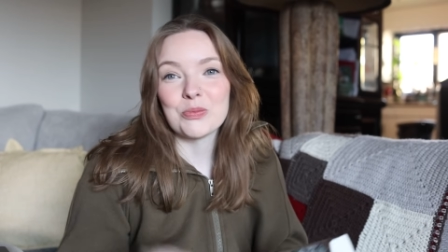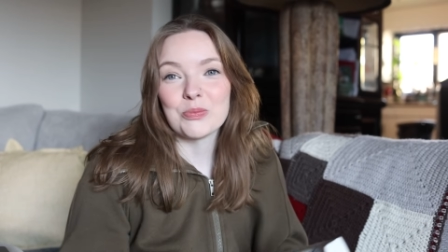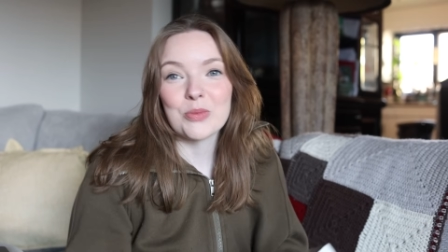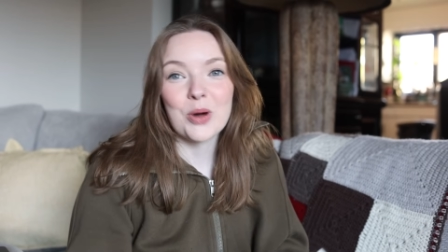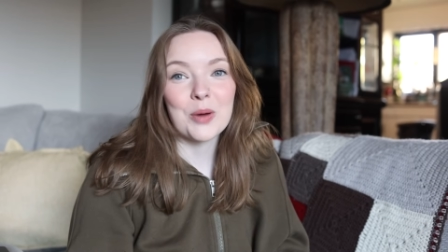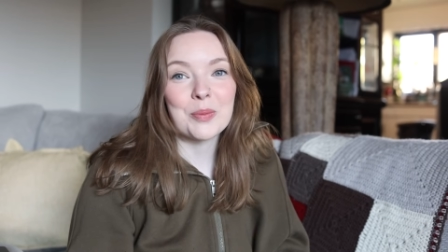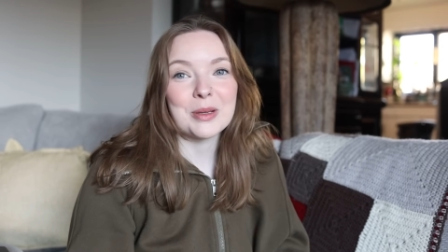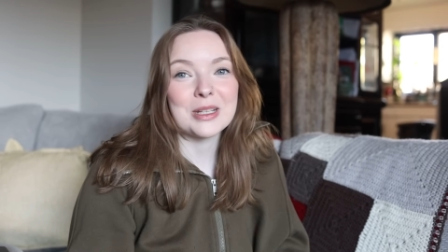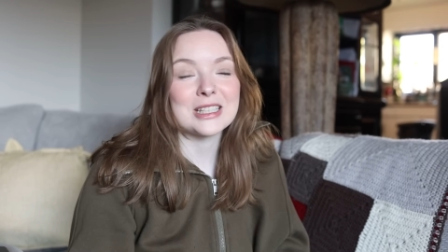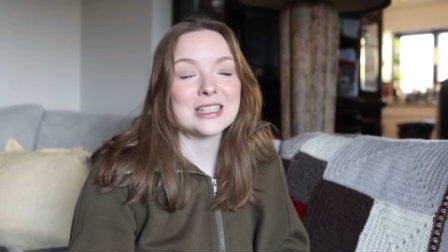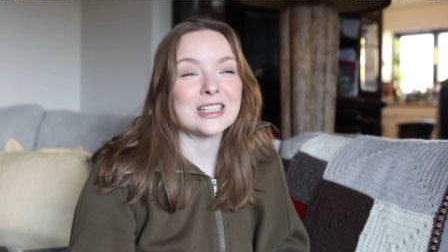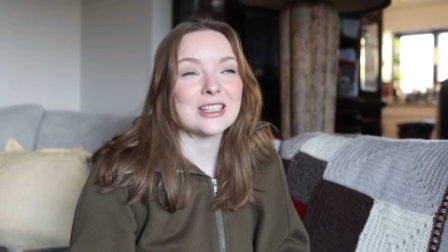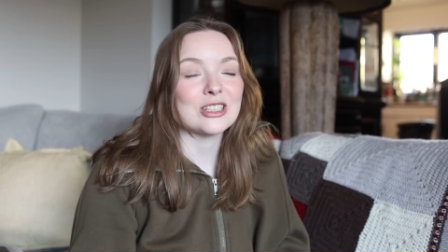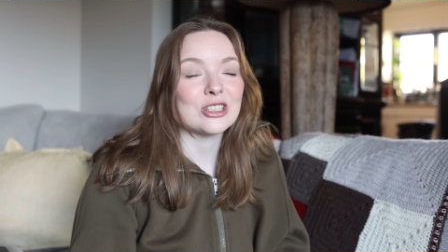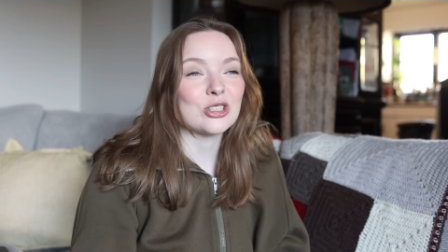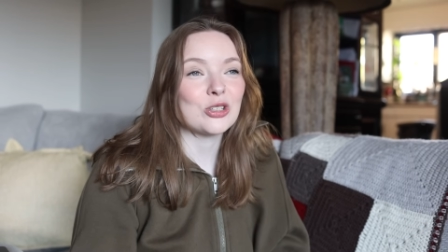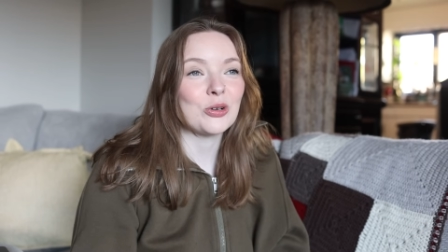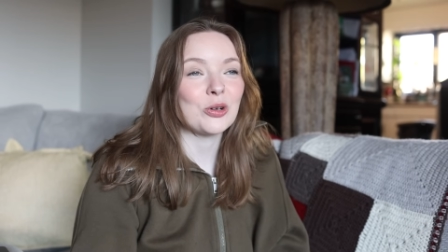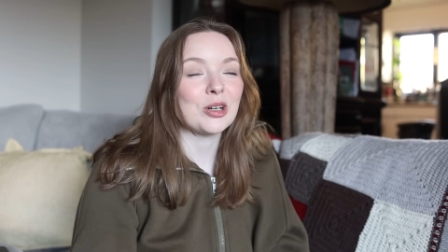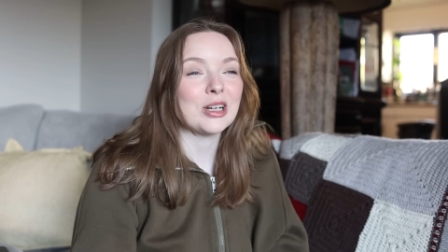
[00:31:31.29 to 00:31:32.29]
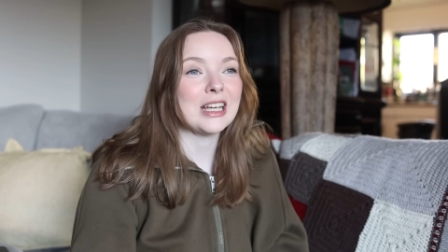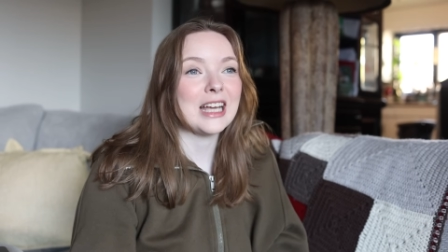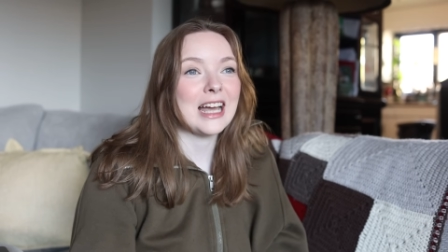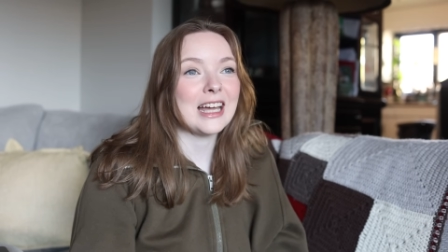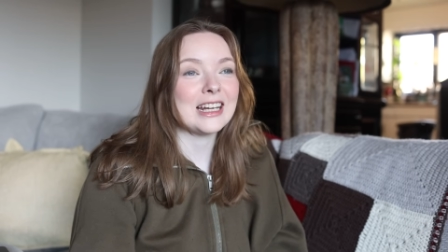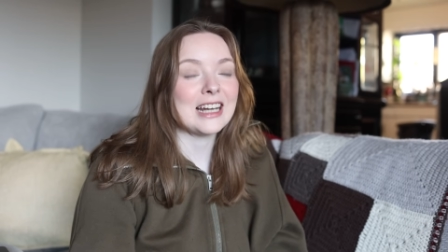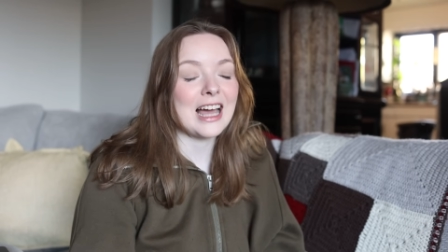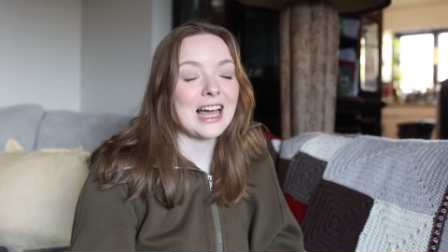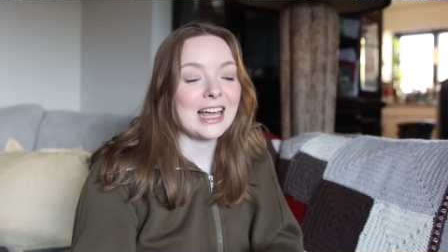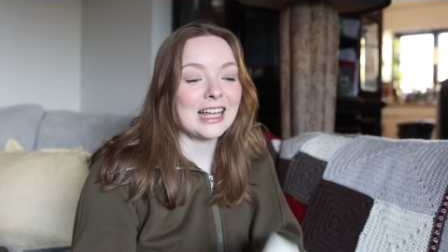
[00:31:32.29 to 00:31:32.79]
moments in the story
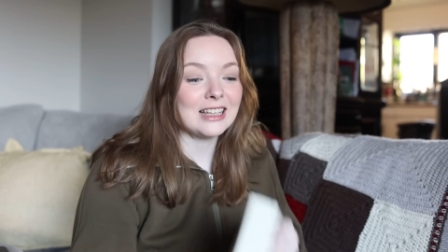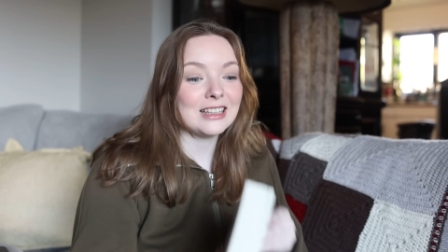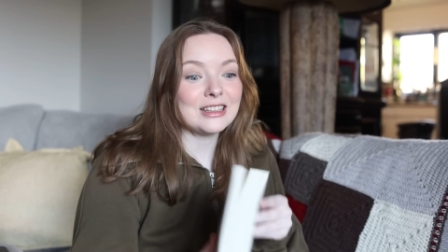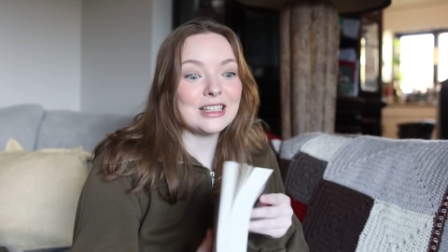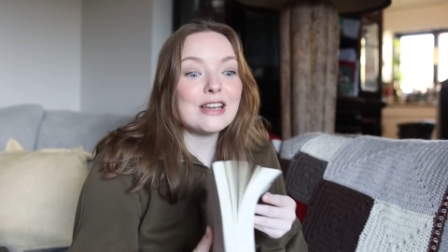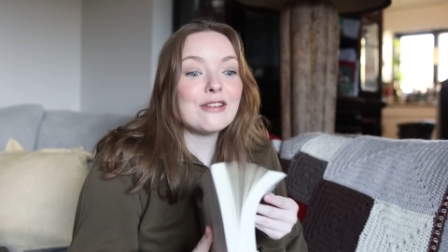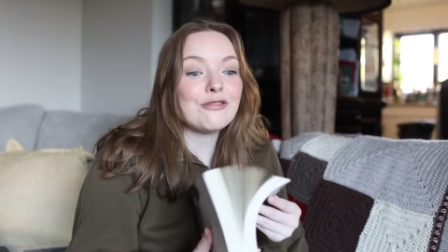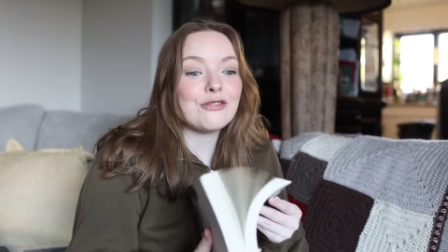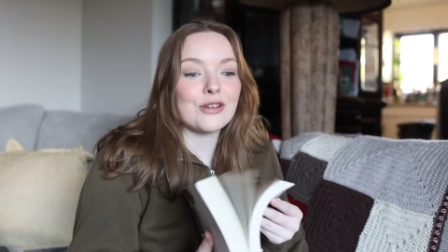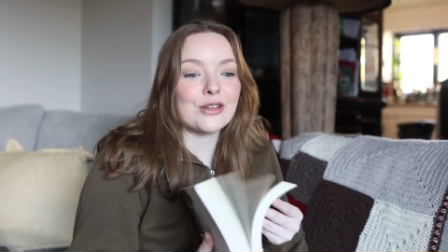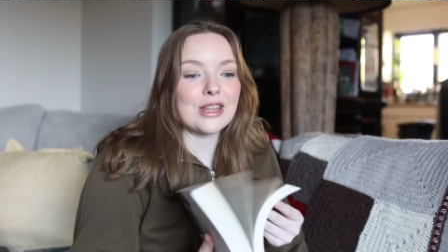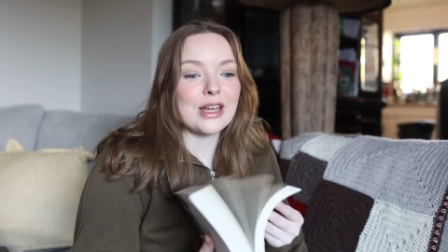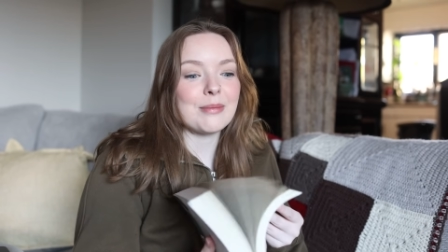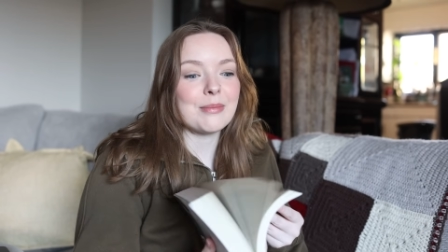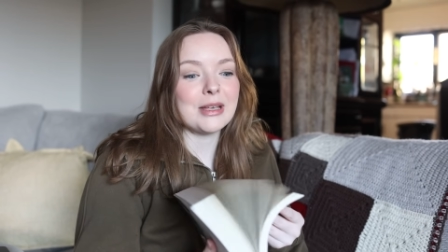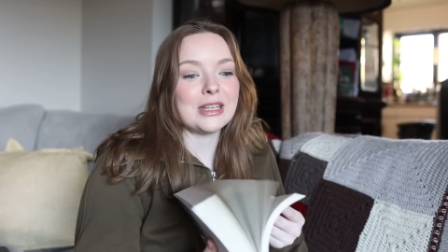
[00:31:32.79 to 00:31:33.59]
and I live for them.